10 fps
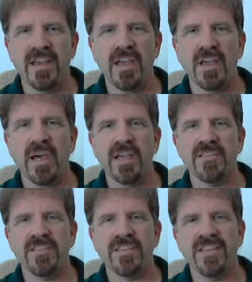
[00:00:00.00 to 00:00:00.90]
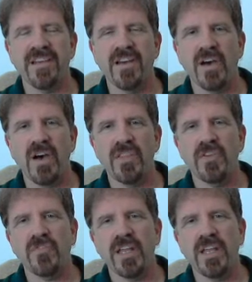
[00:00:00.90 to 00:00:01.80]
Hey guys, on
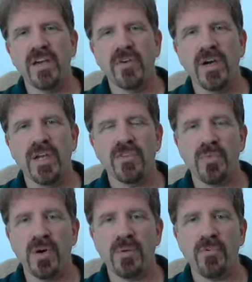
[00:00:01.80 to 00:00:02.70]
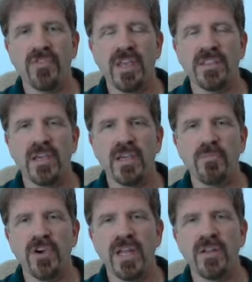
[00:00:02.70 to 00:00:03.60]
this video I just want to present a
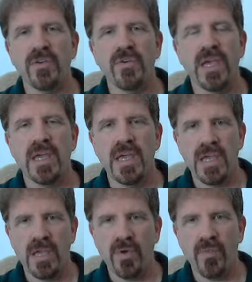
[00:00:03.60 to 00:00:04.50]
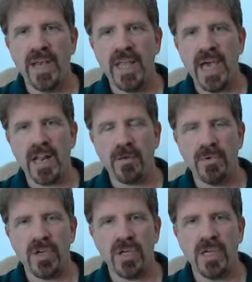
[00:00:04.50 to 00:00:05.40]
brand new radionic
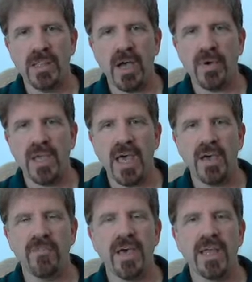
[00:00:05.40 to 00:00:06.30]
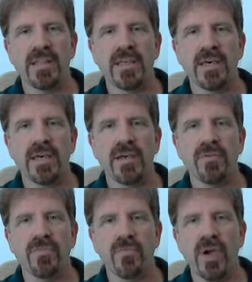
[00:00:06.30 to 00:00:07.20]
machine that we have at
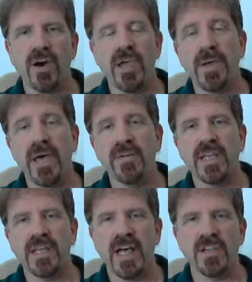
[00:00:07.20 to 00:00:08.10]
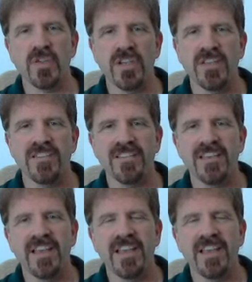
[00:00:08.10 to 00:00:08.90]
Higher Power Technologies.